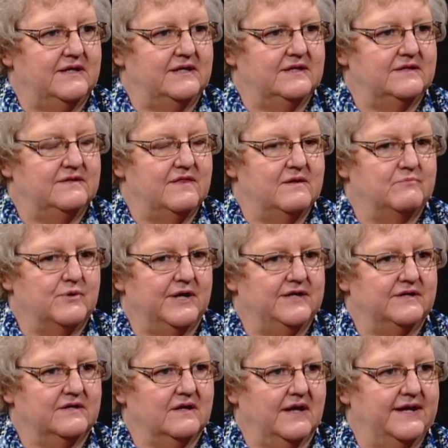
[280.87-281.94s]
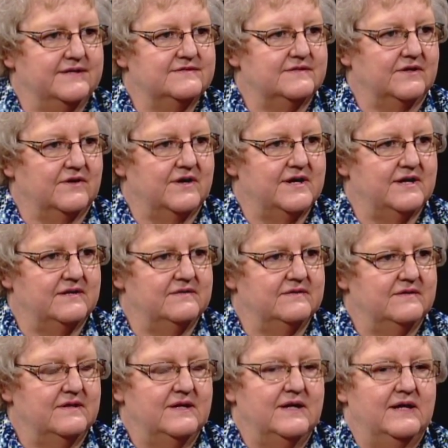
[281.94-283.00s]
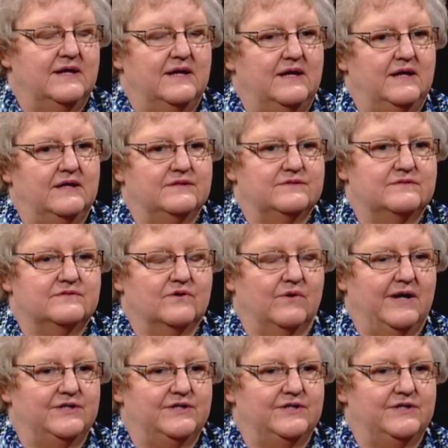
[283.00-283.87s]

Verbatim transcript: in the Brainerd Lakes area, and so hmm.